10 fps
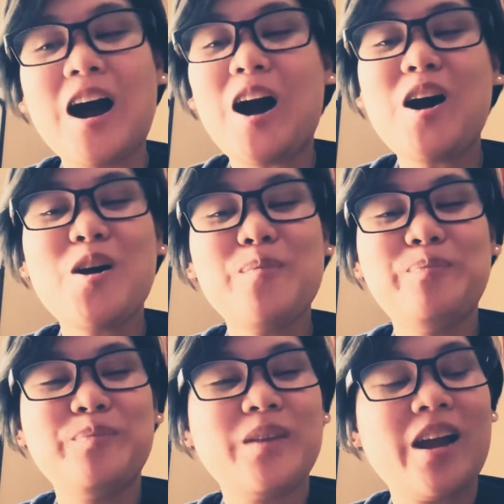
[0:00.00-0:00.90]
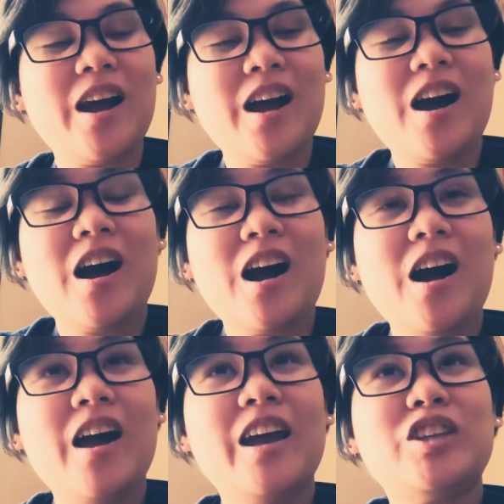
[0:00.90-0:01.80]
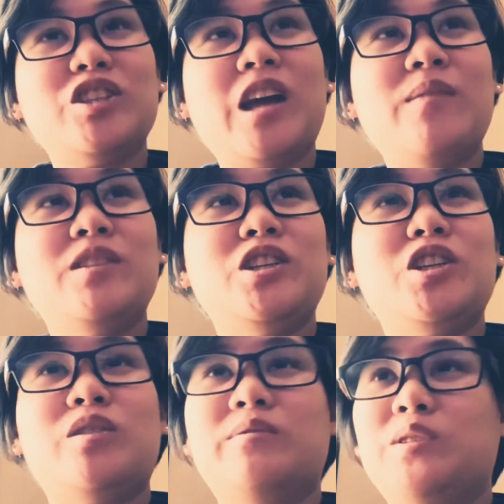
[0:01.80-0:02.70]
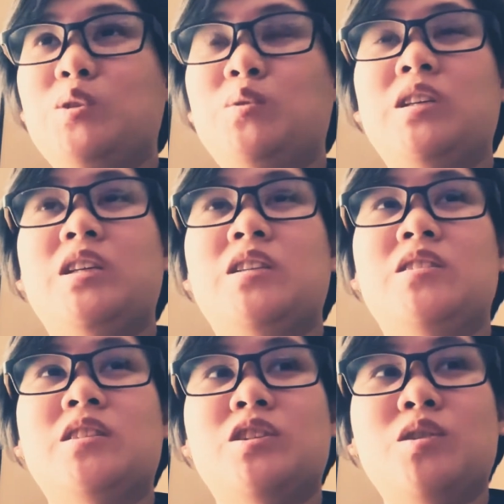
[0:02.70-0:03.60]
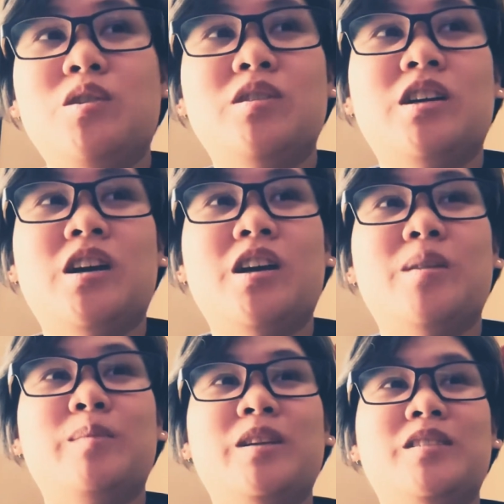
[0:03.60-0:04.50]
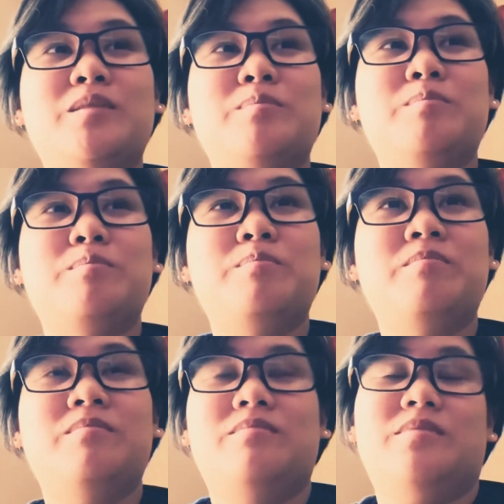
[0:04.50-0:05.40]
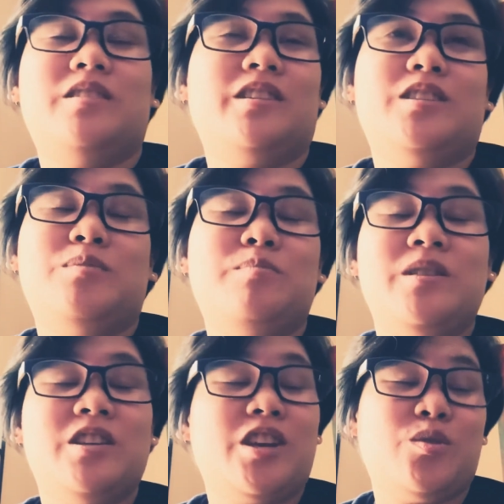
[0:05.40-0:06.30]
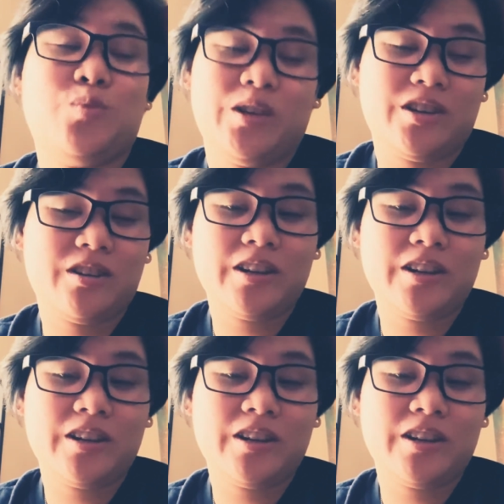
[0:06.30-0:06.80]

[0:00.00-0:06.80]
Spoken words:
I actually haven't done a review in such a long time. It's been kind of weird.